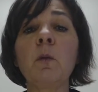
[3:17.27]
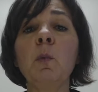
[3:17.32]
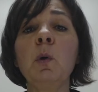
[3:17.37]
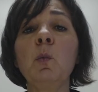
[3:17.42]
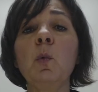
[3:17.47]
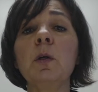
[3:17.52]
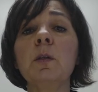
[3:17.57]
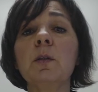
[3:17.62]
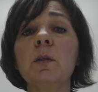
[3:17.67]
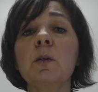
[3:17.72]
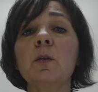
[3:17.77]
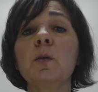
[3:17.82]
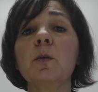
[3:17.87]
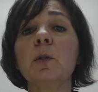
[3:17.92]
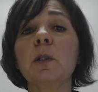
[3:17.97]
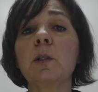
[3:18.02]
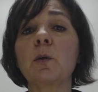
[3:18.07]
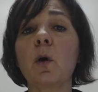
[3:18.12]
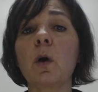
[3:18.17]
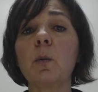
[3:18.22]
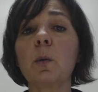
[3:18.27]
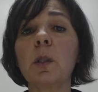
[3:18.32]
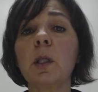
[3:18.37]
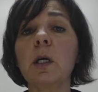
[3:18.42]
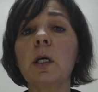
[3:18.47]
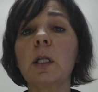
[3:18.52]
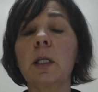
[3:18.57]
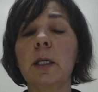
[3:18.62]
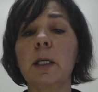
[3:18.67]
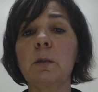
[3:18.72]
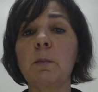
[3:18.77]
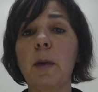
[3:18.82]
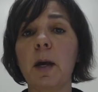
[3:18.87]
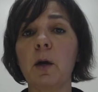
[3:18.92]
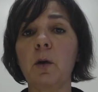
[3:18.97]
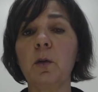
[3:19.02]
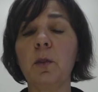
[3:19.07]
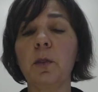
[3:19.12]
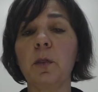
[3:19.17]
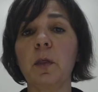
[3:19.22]
we want to start with a clean
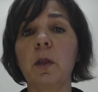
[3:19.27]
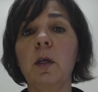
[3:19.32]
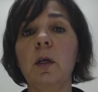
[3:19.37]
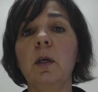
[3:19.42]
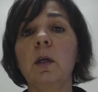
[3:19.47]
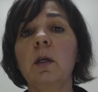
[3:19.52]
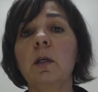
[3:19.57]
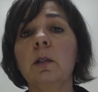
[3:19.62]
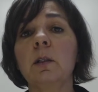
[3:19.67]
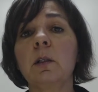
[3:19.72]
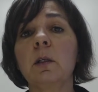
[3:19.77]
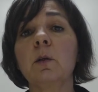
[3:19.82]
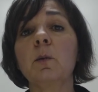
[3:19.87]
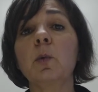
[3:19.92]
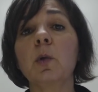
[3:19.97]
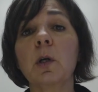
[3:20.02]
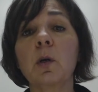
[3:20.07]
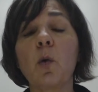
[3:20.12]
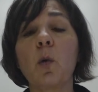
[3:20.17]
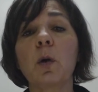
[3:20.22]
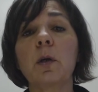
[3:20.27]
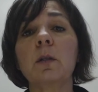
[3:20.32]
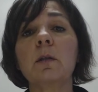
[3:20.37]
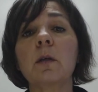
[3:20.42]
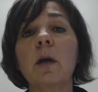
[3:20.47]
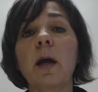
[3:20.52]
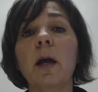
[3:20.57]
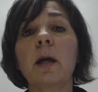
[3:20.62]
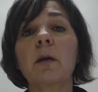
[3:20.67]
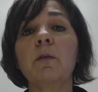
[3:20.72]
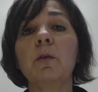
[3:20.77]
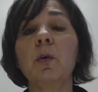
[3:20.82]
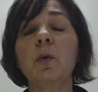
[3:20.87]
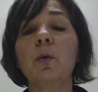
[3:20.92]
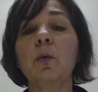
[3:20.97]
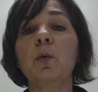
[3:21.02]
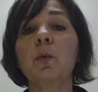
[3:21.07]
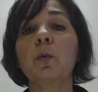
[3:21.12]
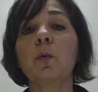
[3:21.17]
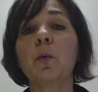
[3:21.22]
mouth. So we're going to have
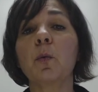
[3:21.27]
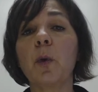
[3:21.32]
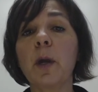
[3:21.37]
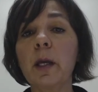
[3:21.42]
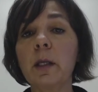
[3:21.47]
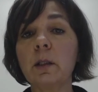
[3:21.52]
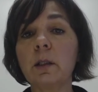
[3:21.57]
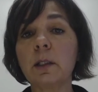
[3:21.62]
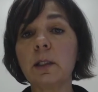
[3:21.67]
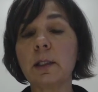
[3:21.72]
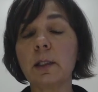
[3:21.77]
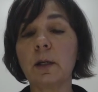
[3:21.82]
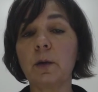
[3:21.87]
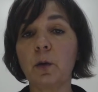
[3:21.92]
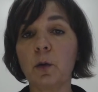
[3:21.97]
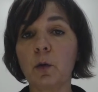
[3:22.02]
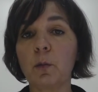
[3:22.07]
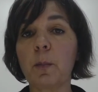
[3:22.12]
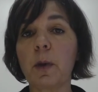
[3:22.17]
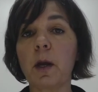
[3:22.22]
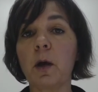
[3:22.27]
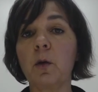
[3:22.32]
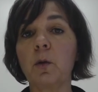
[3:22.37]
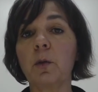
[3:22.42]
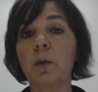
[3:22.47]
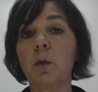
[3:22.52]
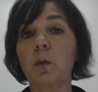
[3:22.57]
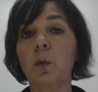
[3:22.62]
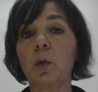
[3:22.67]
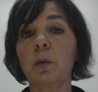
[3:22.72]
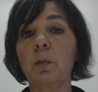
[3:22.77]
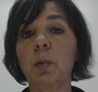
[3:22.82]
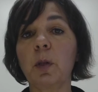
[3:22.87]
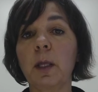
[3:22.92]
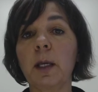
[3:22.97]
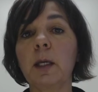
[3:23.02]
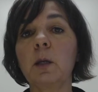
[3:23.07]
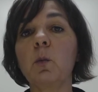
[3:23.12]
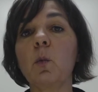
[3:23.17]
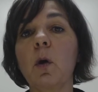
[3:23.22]
you rinse your mouth with
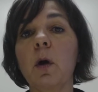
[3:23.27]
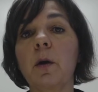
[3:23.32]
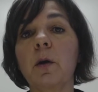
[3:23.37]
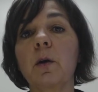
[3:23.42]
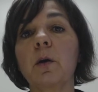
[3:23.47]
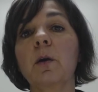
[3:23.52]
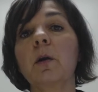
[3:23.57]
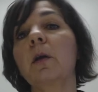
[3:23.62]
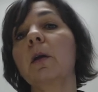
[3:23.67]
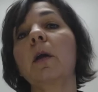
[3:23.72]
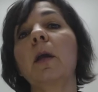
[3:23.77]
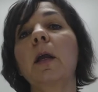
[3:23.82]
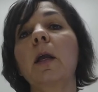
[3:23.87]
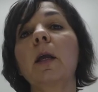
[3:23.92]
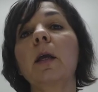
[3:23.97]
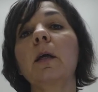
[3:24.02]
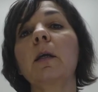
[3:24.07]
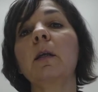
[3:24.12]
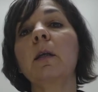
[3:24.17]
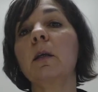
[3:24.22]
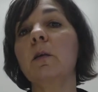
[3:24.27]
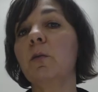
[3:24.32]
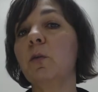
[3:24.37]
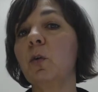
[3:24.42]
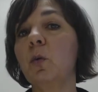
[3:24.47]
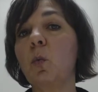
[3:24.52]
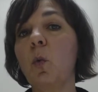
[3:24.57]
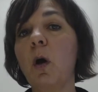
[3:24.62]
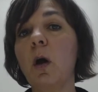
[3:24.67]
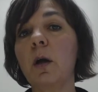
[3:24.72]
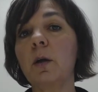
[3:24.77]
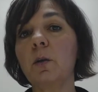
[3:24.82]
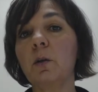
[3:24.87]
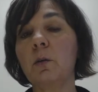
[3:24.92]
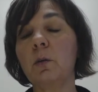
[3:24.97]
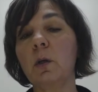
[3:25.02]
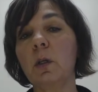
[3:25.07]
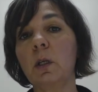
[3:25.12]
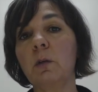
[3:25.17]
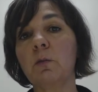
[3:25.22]
plain water, and if you
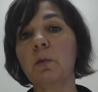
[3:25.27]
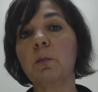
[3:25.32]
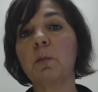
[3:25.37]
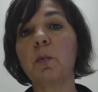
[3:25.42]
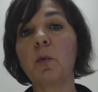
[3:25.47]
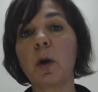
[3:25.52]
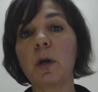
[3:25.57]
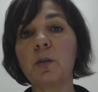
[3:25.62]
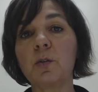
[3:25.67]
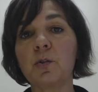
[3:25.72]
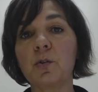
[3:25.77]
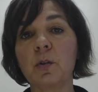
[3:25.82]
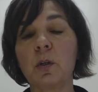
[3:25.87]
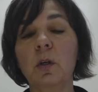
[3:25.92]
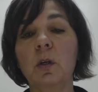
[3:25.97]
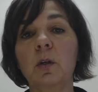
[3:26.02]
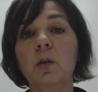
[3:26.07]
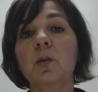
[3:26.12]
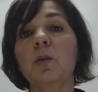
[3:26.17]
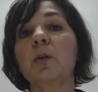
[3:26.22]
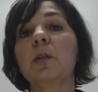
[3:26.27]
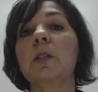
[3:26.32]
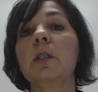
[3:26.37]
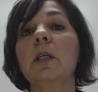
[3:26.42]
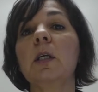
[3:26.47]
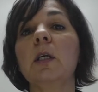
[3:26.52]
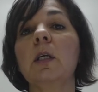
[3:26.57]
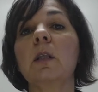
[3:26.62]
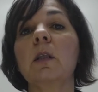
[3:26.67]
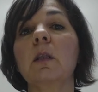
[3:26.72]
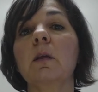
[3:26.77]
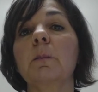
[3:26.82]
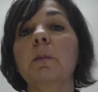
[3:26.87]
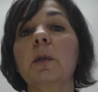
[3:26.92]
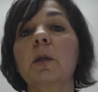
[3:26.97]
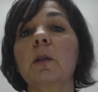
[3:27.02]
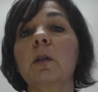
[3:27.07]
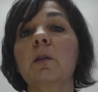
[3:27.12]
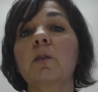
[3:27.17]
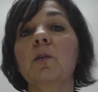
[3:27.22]
want, you can even brush your teeth,
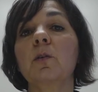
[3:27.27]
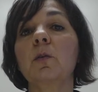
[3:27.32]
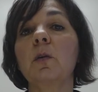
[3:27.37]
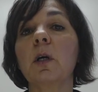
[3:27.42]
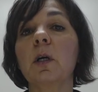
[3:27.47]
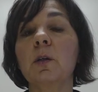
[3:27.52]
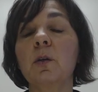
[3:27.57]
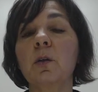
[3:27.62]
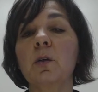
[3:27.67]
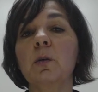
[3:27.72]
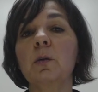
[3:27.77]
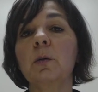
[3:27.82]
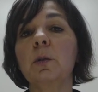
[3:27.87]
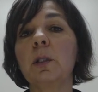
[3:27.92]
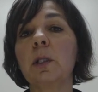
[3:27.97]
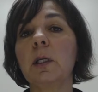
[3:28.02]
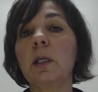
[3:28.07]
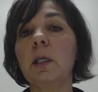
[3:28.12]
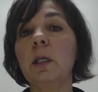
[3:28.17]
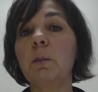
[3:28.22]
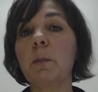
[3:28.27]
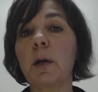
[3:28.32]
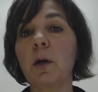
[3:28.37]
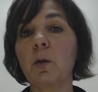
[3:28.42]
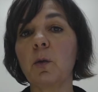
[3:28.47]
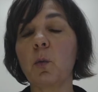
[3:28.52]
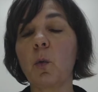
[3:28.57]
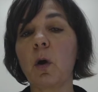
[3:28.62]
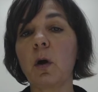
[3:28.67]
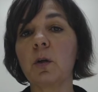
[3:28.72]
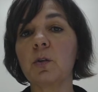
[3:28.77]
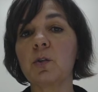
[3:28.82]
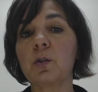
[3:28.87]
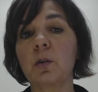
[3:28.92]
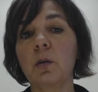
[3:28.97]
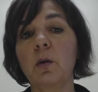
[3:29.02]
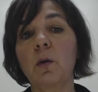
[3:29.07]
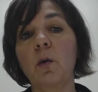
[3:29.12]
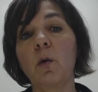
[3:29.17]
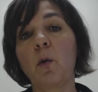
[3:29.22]
but do not use any
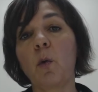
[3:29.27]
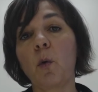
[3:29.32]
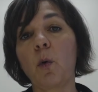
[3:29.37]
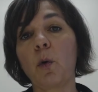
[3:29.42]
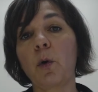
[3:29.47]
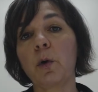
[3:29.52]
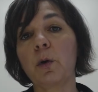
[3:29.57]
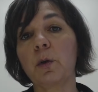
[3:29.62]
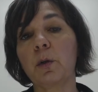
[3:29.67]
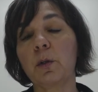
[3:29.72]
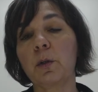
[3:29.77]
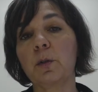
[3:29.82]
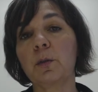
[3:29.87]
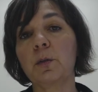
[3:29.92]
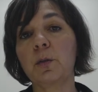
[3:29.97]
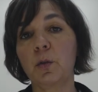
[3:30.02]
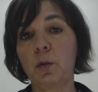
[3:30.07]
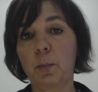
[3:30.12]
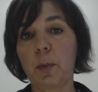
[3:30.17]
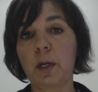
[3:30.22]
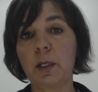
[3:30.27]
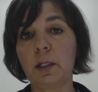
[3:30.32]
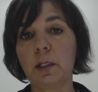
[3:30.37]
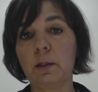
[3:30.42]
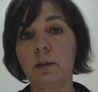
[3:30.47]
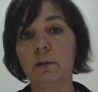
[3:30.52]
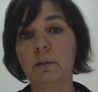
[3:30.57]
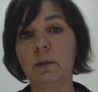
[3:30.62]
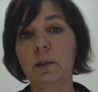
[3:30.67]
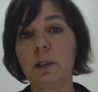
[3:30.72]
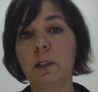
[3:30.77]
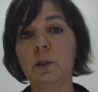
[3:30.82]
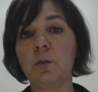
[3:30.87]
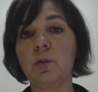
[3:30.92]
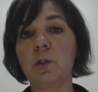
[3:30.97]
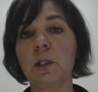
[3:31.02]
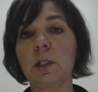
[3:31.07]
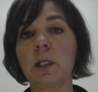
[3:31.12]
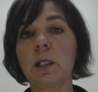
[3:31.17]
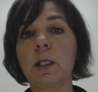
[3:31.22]
mouthwash or toothpaste.
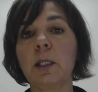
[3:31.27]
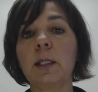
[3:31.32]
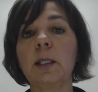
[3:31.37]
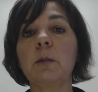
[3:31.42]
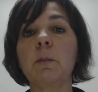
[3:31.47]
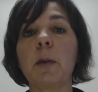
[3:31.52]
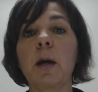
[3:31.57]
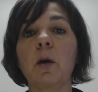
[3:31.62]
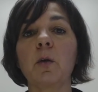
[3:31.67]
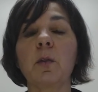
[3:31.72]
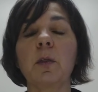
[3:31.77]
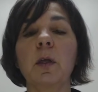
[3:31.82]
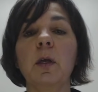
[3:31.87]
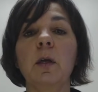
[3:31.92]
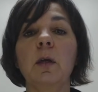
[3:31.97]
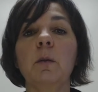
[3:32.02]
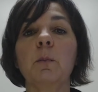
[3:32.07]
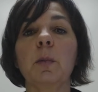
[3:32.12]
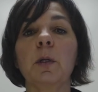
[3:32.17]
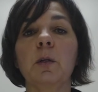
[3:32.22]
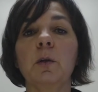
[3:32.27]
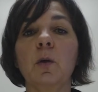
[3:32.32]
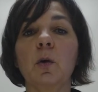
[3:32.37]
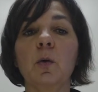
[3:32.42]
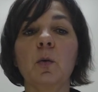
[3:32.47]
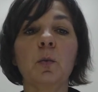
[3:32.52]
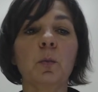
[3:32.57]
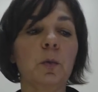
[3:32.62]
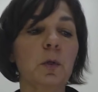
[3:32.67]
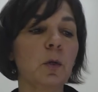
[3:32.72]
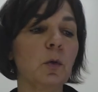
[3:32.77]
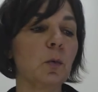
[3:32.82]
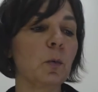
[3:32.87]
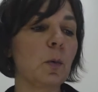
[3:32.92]
So just a clean mouth, but no